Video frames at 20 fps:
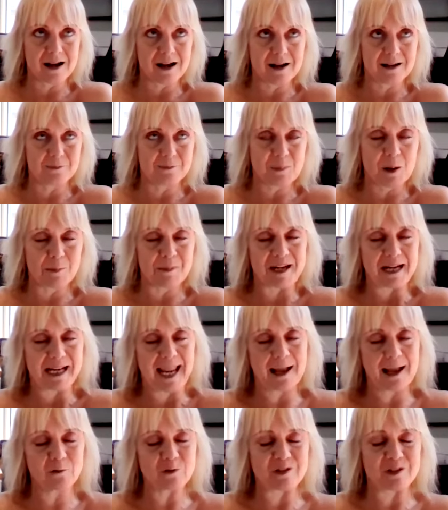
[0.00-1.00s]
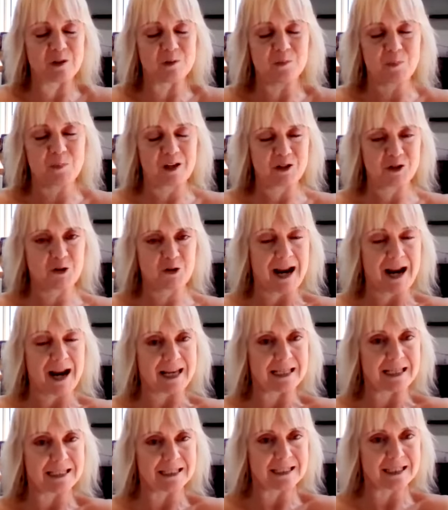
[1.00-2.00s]
I'm an accountant by
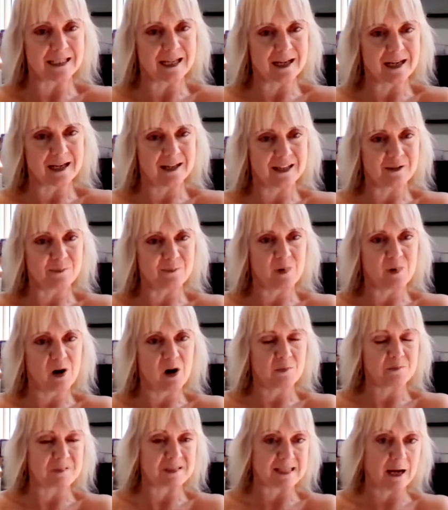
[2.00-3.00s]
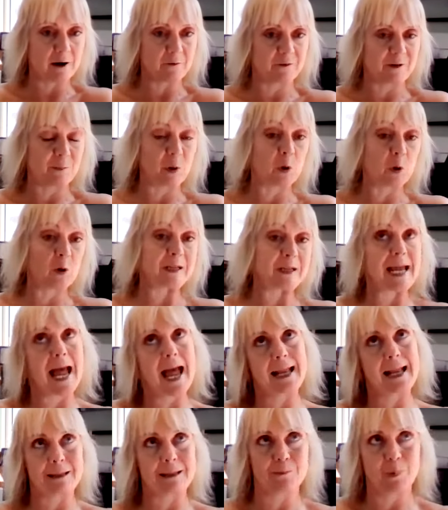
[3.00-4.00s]
trade. I'm self-employed
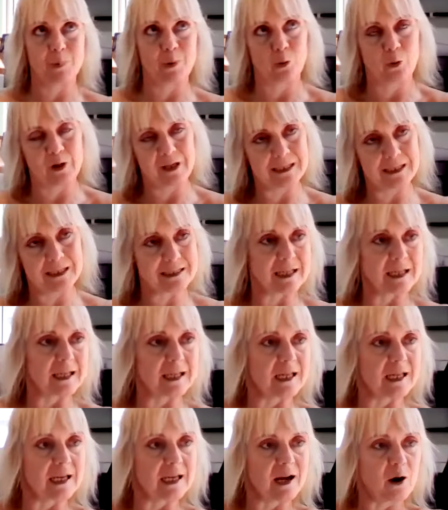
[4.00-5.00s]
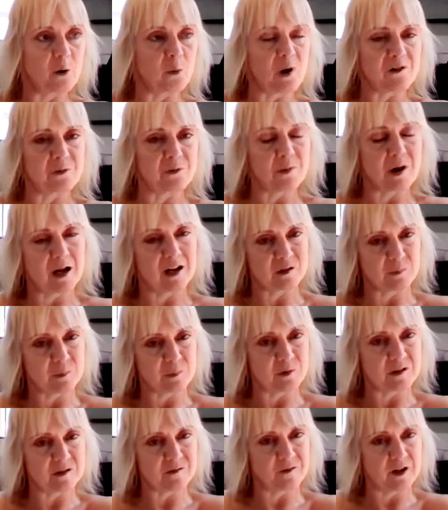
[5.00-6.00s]
and employed. I work for my
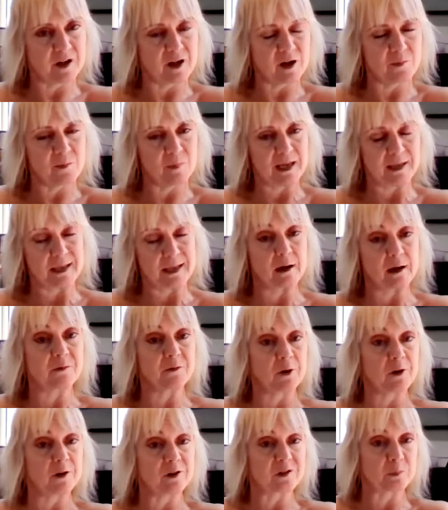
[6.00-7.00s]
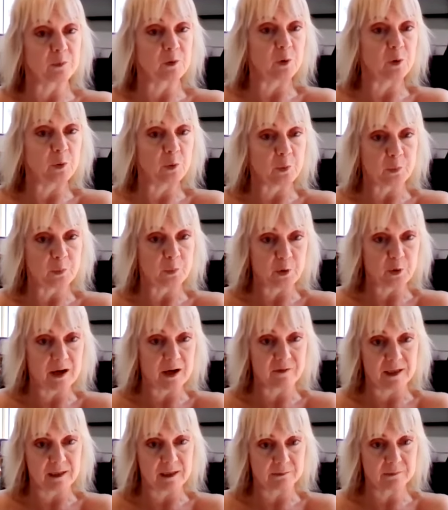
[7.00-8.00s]
husband's firm, and then I've got a small
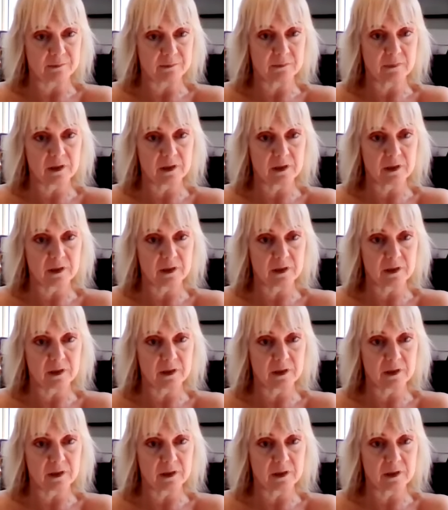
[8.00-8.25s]
private